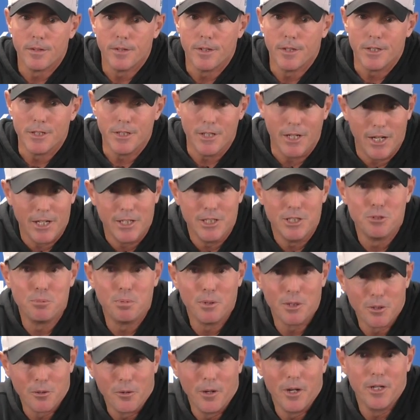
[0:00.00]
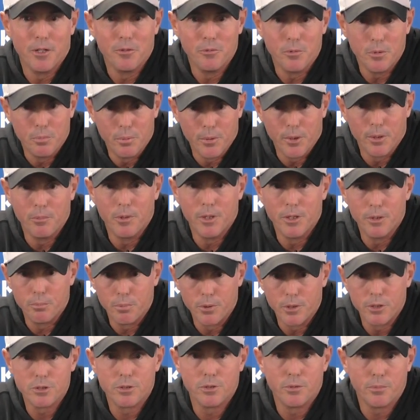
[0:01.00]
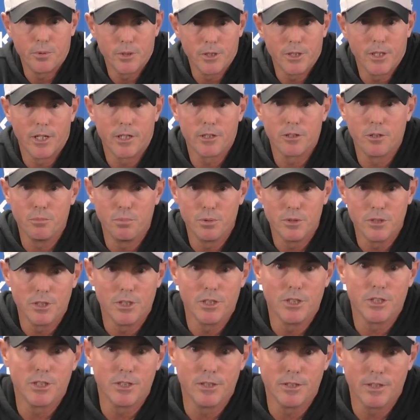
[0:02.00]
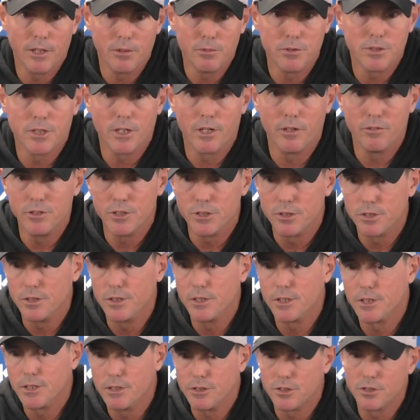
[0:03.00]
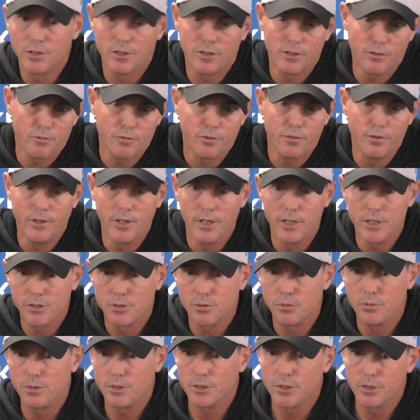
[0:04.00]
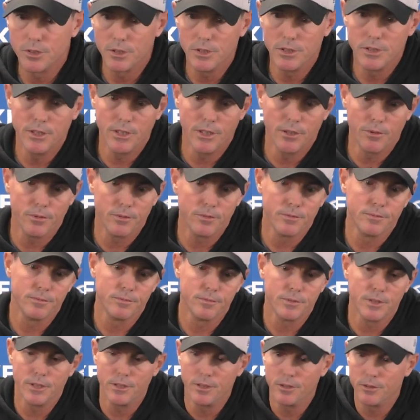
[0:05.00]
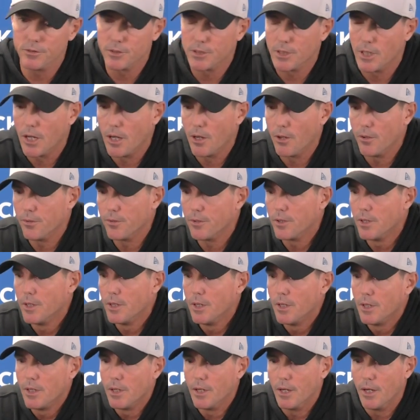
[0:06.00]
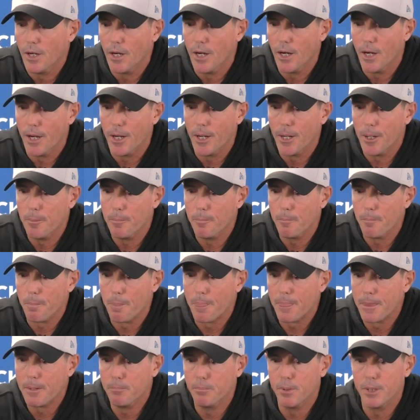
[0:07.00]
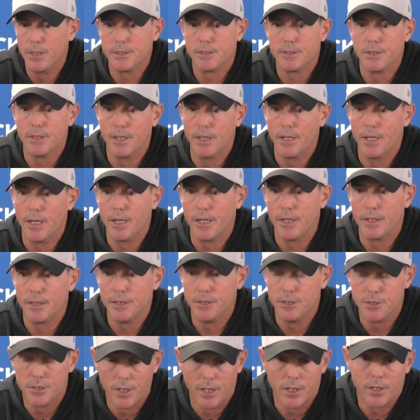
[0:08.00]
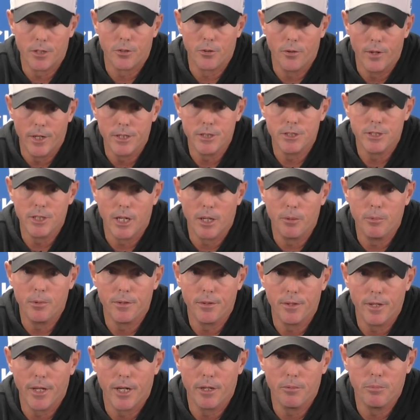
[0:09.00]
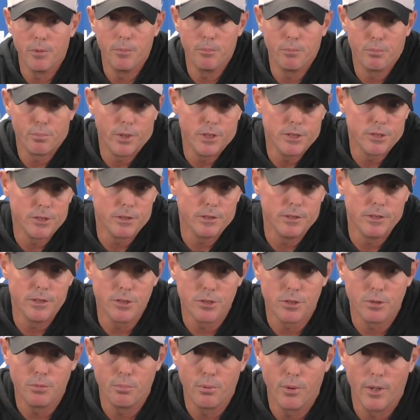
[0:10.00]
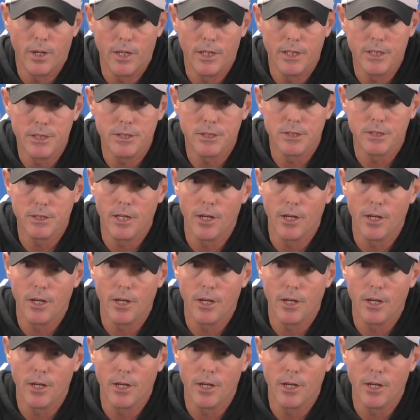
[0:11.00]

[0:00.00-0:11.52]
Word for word: Yeah, he's been great. We put him in the personal protector position. That was obviously a concern for us when CJ, you know, was out. Um, but uh, he's done a great job with that. I've been pleasantly surprised.